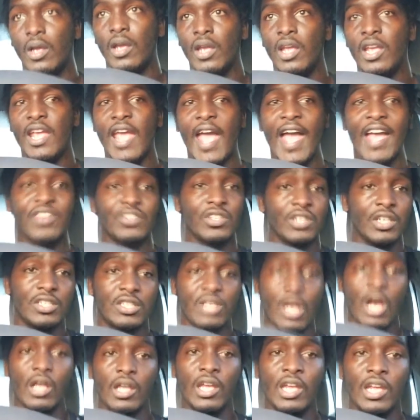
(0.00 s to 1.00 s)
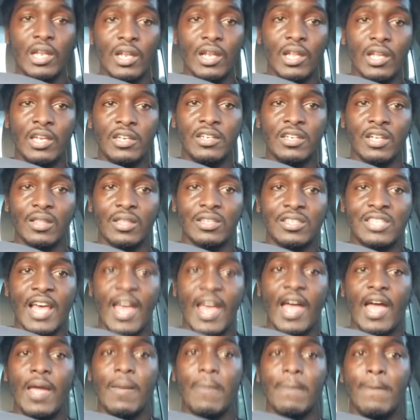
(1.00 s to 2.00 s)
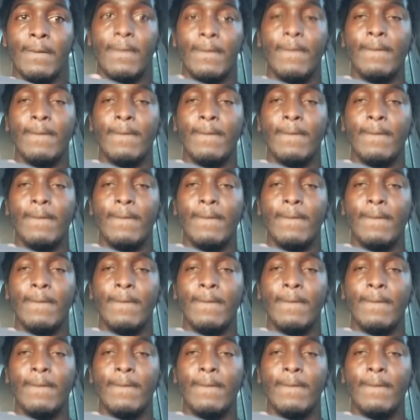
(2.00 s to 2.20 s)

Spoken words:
he actually saw, he took the time.